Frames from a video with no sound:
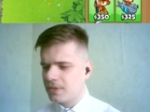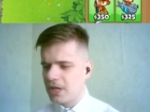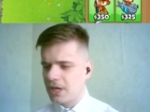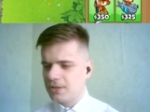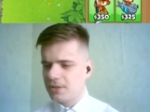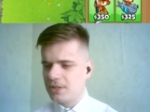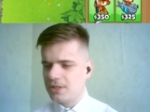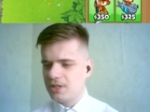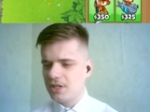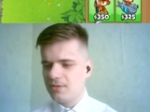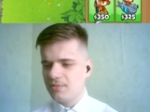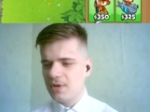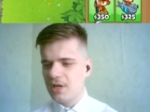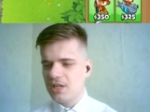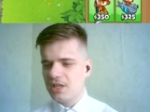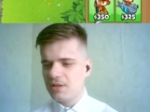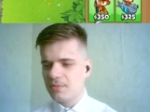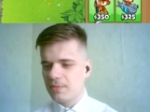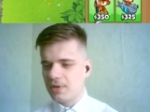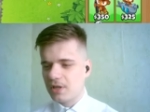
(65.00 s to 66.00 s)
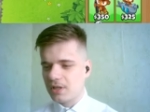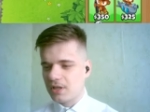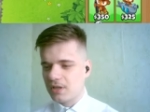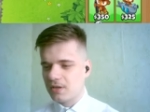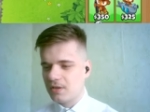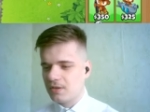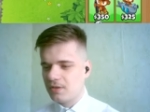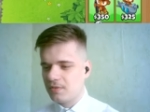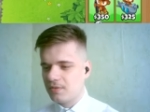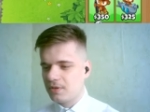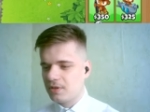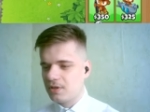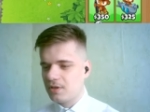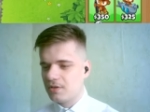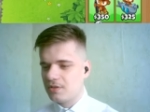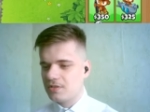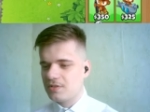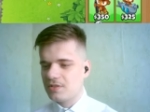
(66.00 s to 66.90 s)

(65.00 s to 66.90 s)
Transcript: And the remaining money, we're going